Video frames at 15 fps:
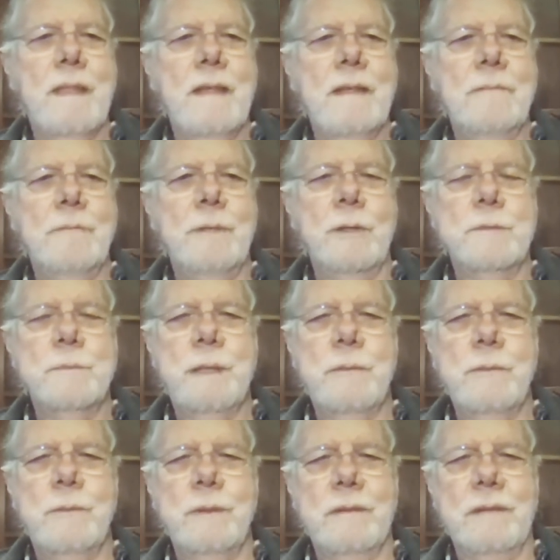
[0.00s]
Most people
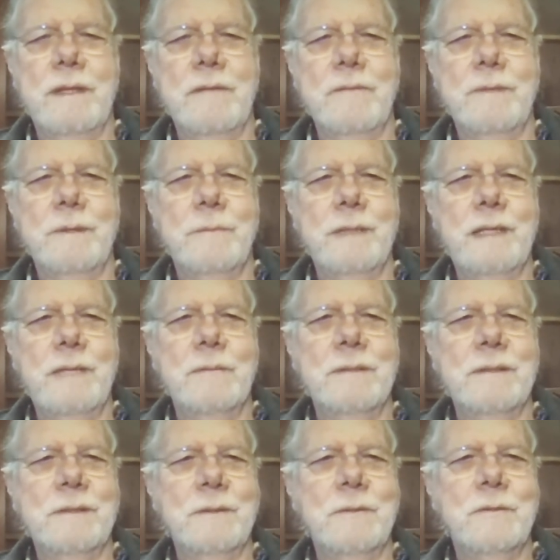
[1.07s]
would love to be able
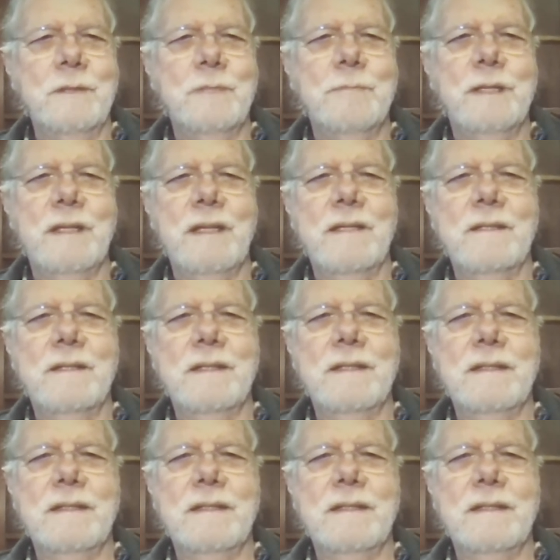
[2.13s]
to do something like that.